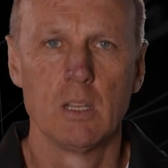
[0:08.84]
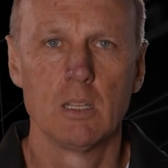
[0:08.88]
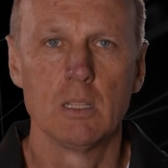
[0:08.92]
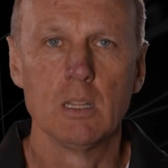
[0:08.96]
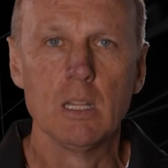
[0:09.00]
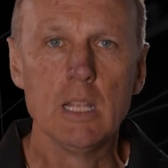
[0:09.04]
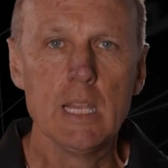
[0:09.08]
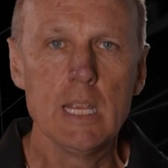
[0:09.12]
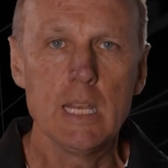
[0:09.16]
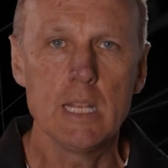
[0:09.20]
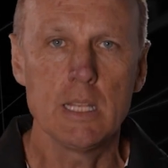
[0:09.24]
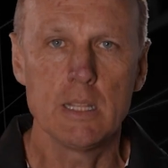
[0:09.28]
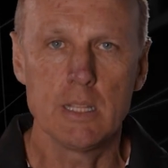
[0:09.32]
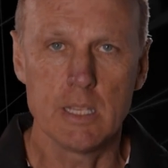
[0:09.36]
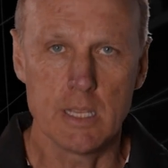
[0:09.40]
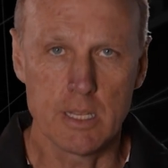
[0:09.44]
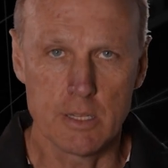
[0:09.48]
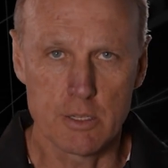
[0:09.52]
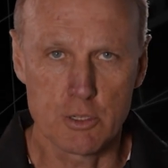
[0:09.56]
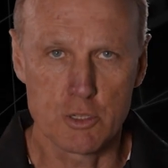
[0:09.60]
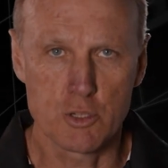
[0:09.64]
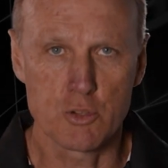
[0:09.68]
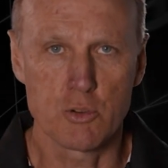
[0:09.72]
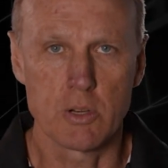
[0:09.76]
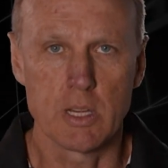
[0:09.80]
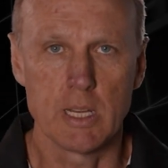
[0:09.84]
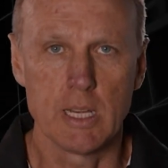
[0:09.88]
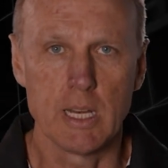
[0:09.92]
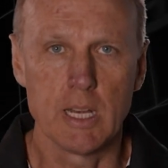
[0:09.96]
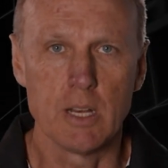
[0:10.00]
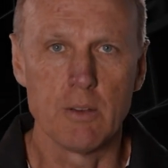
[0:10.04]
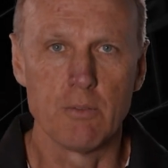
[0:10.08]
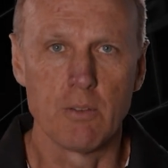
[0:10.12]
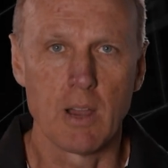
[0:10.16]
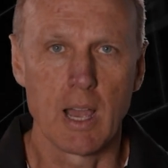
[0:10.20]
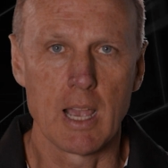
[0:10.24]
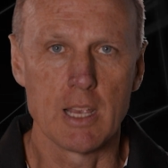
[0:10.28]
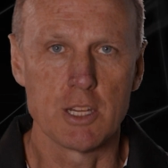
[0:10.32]
Leading the industry in
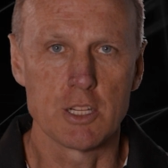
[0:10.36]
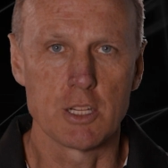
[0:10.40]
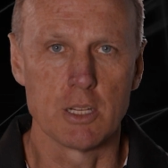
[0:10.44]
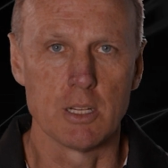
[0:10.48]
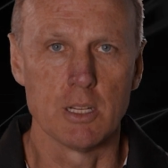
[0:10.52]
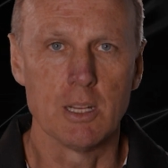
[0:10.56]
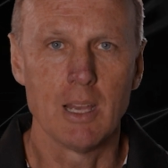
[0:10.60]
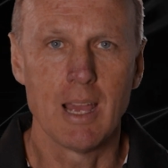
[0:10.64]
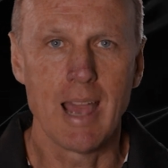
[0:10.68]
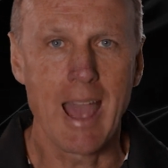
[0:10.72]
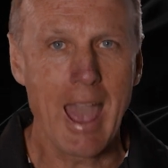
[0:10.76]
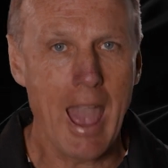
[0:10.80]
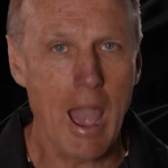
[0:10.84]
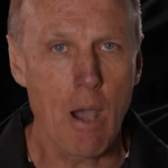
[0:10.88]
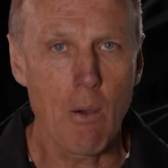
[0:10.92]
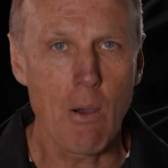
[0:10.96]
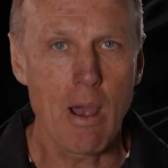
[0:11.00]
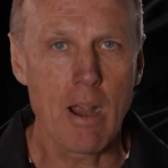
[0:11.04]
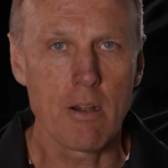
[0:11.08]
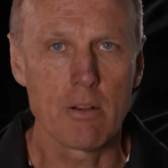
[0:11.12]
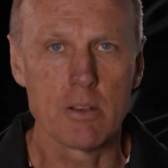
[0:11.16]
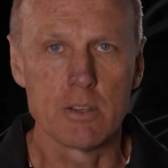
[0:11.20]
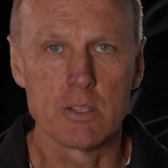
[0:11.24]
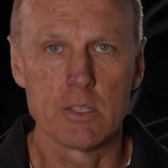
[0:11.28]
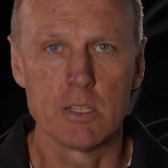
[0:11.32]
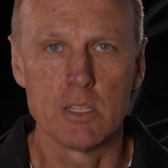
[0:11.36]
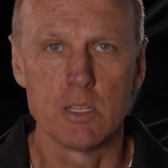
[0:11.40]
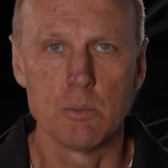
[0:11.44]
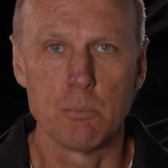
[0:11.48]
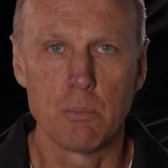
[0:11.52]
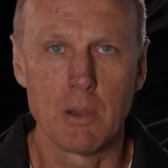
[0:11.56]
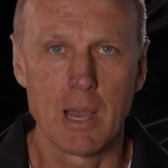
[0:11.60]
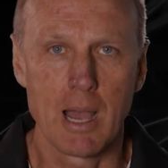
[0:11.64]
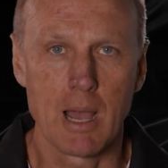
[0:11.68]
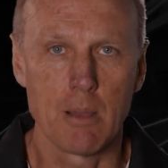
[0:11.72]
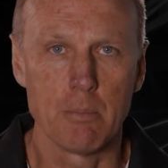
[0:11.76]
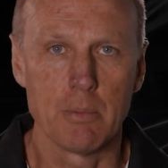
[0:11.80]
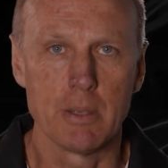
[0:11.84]
innovation, our R and D
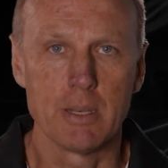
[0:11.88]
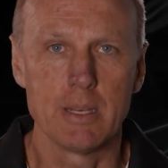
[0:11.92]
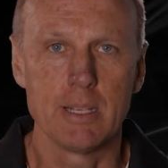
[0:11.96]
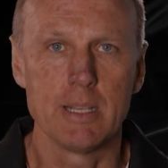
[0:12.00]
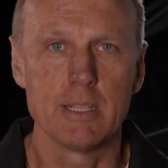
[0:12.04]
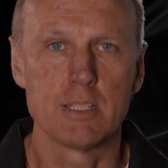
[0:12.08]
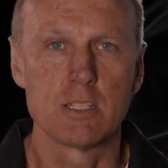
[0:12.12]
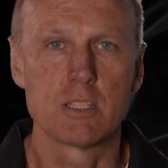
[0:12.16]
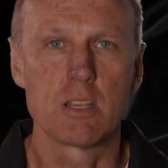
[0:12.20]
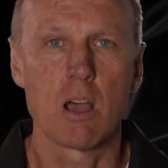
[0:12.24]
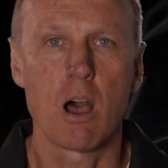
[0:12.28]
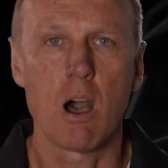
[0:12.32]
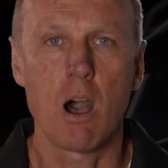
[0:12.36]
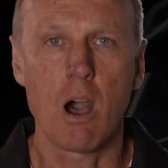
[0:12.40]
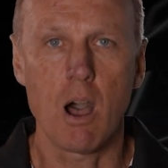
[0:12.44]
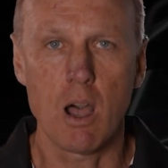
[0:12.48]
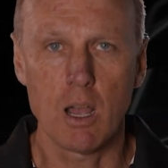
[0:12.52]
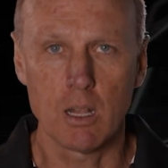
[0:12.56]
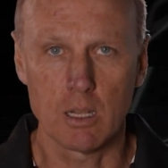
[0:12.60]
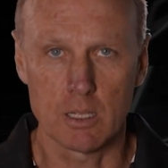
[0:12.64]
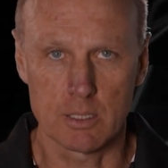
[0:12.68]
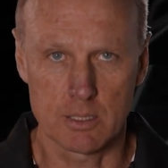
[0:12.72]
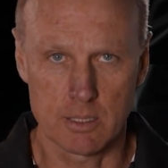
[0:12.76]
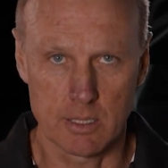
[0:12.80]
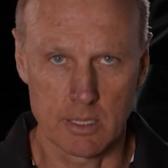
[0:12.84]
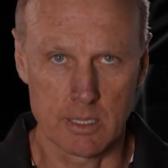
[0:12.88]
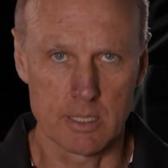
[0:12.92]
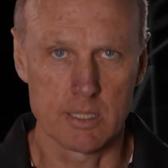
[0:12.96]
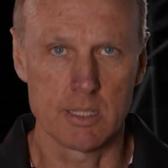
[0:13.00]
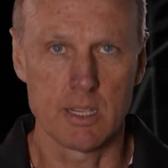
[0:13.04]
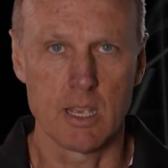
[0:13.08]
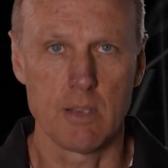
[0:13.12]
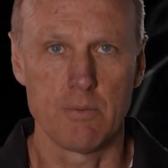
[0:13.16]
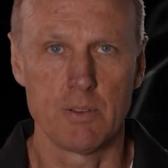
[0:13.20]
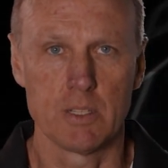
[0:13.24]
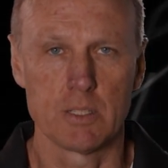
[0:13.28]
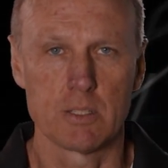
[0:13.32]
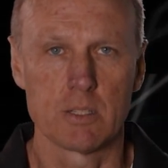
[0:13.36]
department is tireless in its
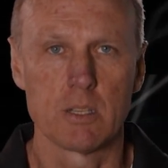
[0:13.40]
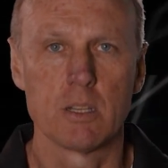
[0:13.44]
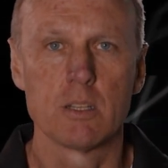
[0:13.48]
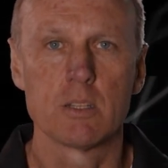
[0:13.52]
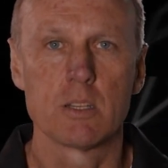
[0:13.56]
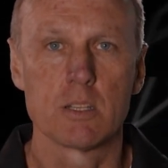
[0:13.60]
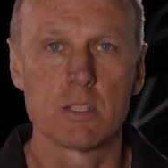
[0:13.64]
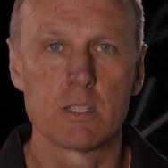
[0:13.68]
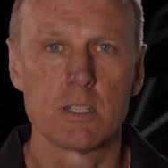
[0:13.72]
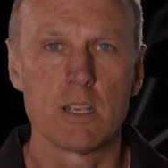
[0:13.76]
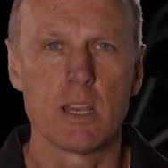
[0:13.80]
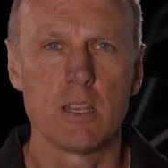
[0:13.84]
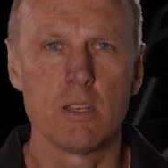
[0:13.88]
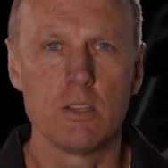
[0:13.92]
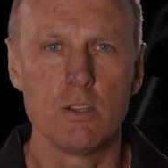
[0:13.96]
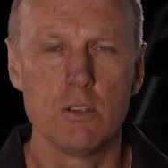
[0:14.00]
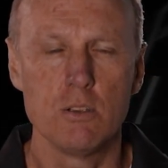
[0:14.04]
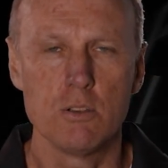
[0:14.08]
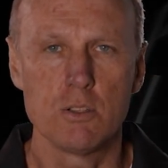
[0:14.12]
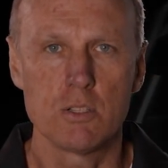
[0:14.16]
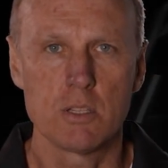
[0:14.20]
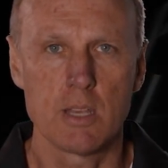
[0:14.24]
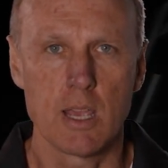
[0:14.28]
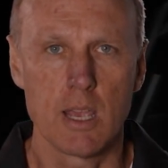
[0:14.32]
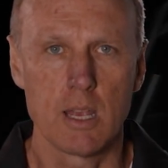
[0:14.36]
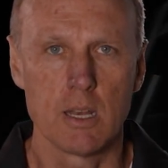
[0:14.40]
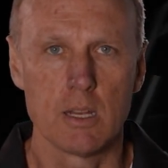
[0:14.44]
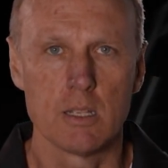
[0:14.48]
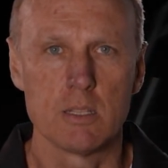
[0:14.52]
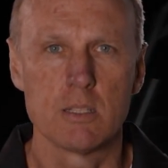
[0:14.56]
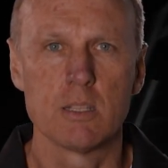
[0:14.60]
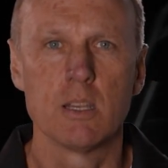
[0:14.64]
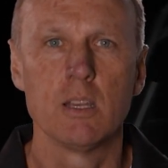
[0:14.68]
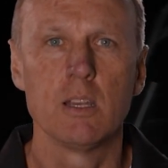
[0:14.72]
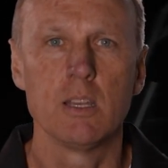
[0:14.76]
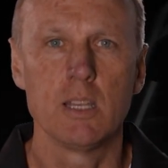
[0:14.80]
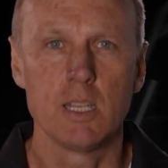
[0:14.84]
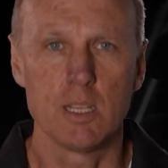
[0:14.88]
efforts to set new standards
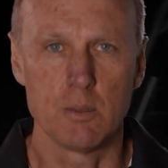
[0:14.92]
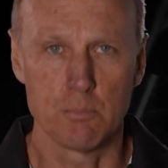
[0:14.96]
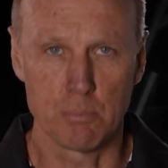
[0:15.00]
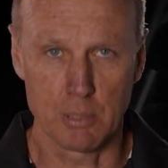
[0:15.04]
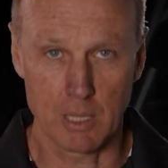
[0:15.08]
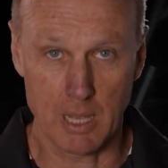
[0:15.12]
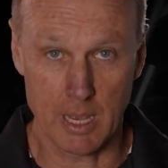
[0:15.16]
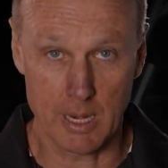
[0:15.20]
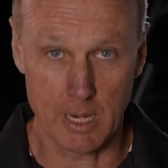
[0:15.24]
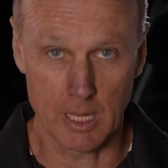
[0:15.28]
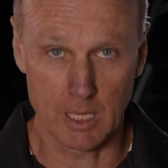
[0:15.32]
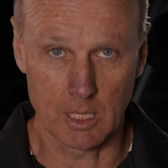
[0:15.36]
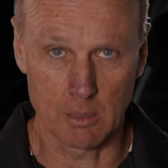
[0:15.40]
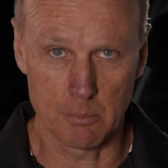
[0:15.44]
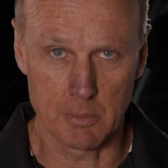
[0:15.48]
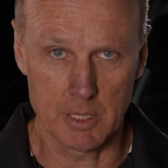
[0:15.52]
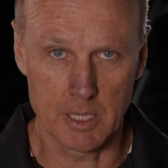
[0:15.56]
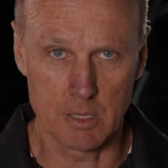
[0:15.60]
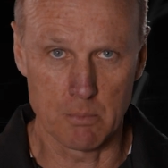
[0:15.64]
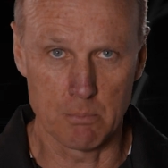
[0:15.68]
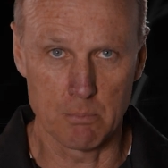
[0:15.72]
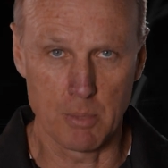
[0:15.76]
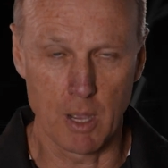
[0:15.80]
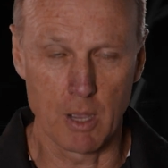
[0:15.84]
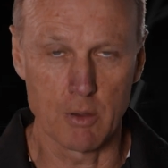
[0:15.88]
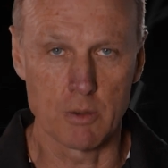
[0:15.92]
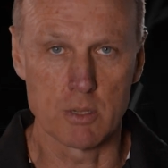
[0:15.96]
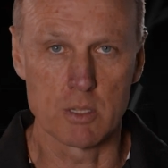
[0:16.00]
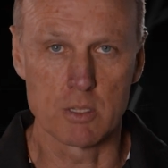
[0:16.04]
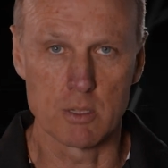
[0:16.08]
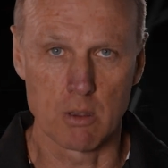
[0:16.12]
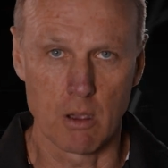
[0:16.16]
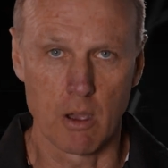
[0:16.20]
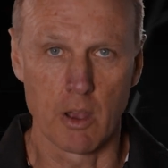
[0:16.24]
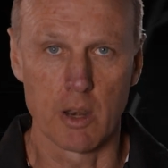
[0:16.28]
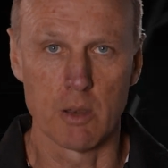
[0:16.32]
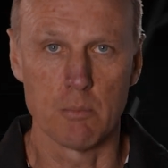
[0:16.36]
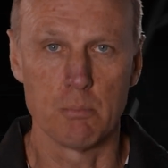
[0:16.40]
in plate aluminium boat
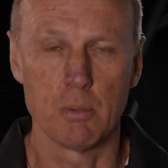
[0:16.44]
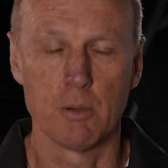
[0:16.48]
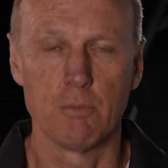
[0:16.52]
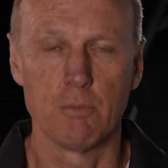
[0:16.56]
design and